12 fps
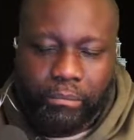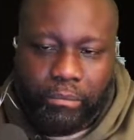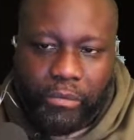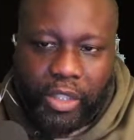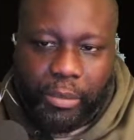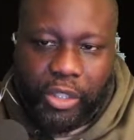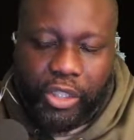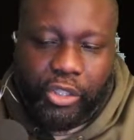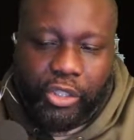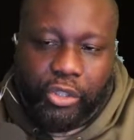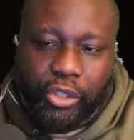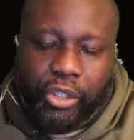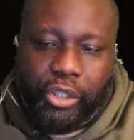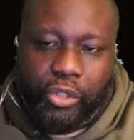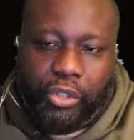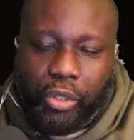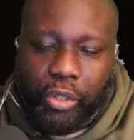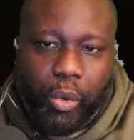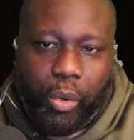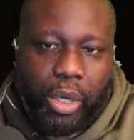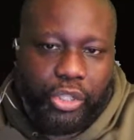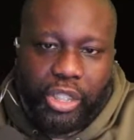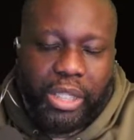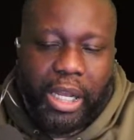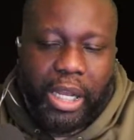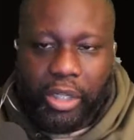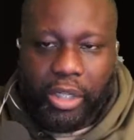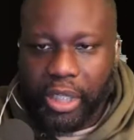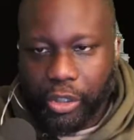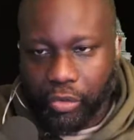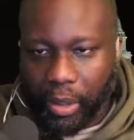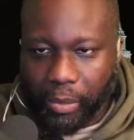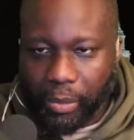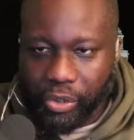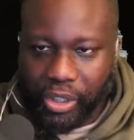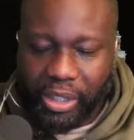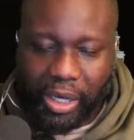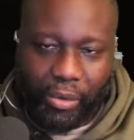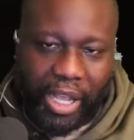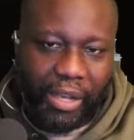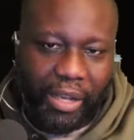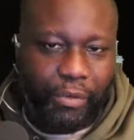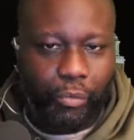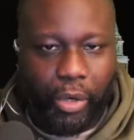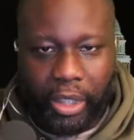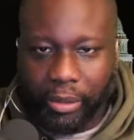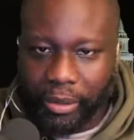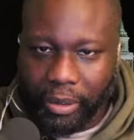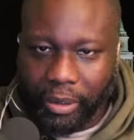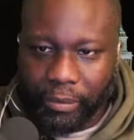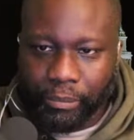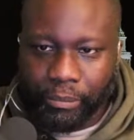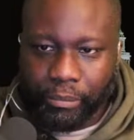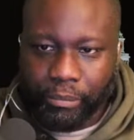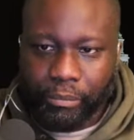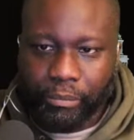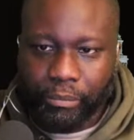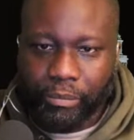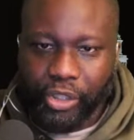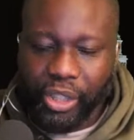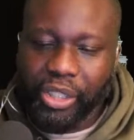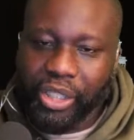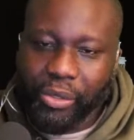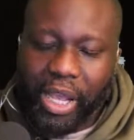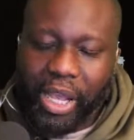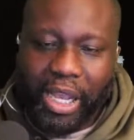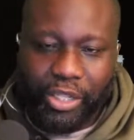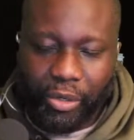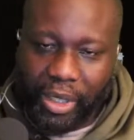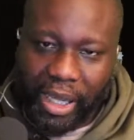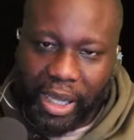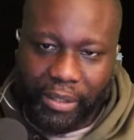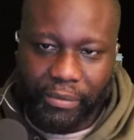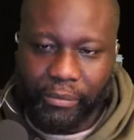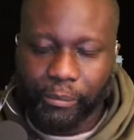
I mean, she's she's going to go on. She's not going to get in trouble. She's not going to have a record. She still has her life.